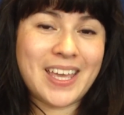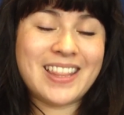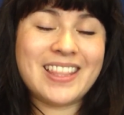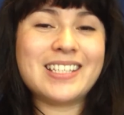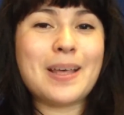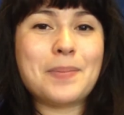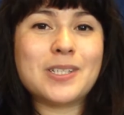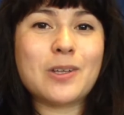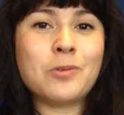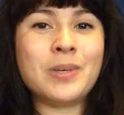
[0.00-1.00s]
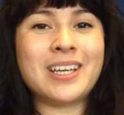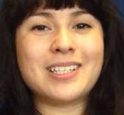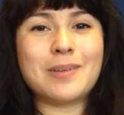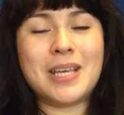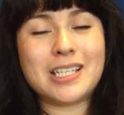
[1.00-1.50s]
In this episode, we get
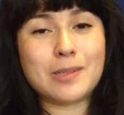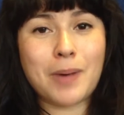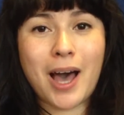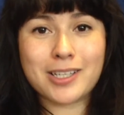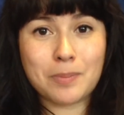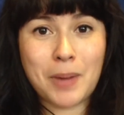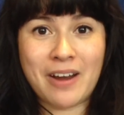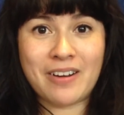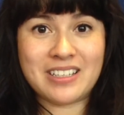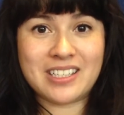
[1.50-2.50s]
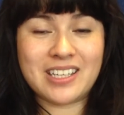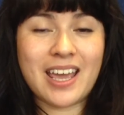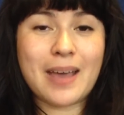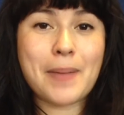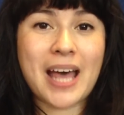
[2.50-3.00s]
to meet Spock's parents,
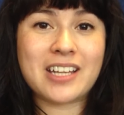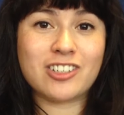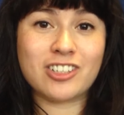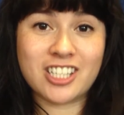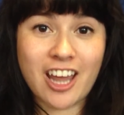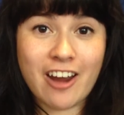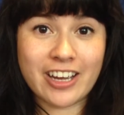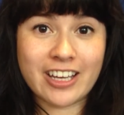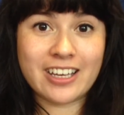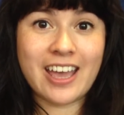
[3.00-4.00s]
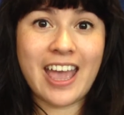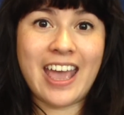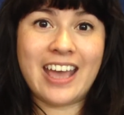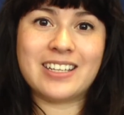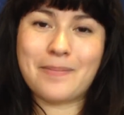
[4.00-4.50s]
Ambassador Sarek
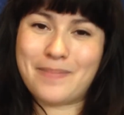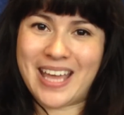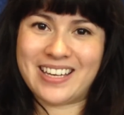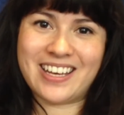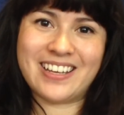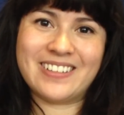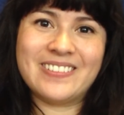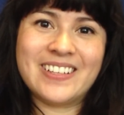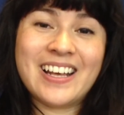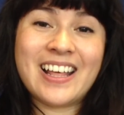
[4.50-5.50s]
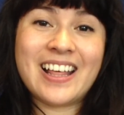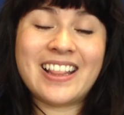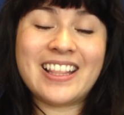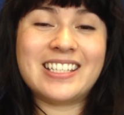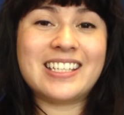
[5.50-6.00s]
and Amanda.
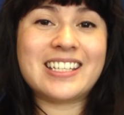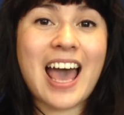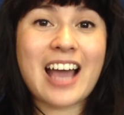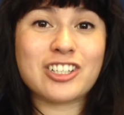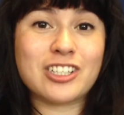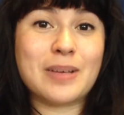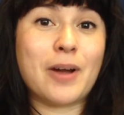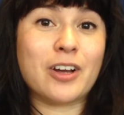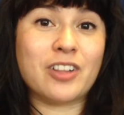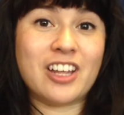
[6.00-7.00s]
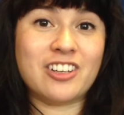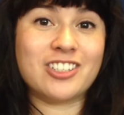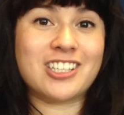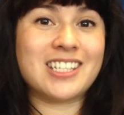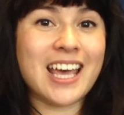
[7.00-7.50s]
This is actually Mark
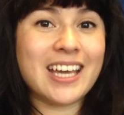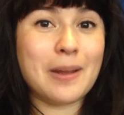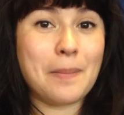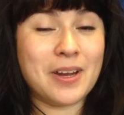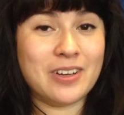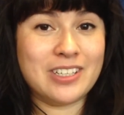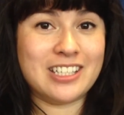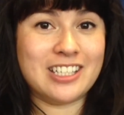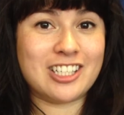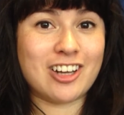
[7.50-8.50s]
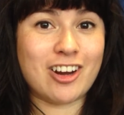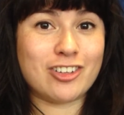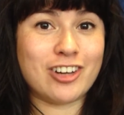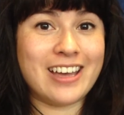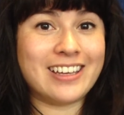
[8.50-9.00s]
Lenard's second appearance in Star
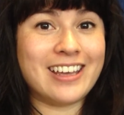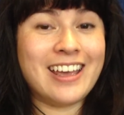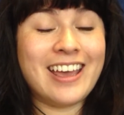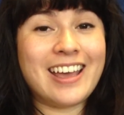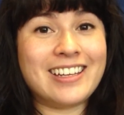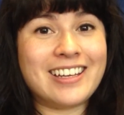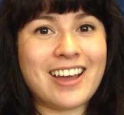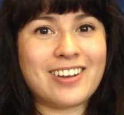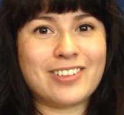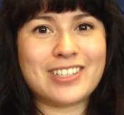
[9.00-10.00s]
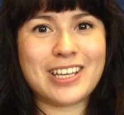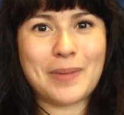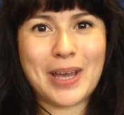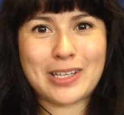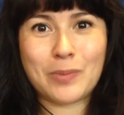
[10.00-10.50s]
Trek, and he kind of looks like
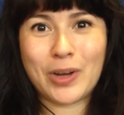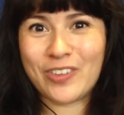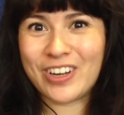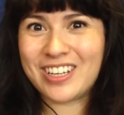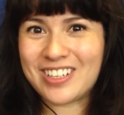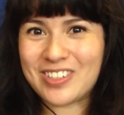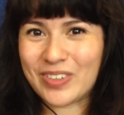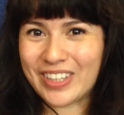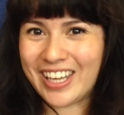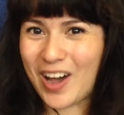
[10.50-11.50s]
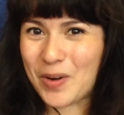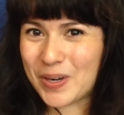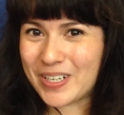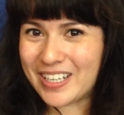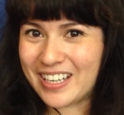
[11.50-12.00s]
my ex-boyfriend, and it's really
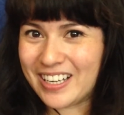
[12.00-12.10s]
awkward.